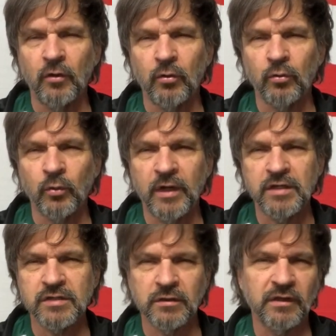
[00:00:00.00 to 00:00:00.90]

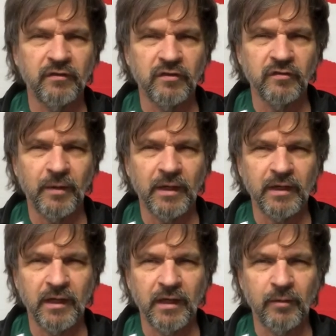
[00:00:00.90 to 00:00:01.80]
raise the level of my
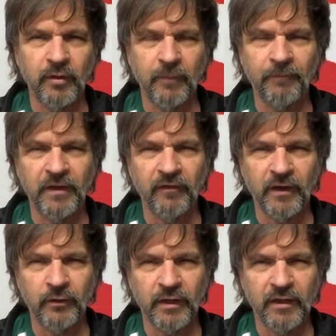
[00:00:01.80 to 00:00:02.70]
game if I
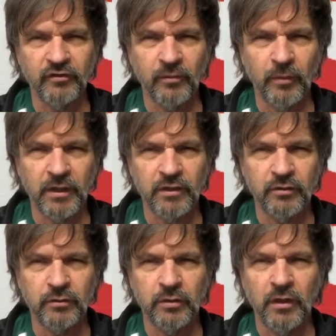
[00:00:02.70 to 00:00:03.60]
don't have somebody to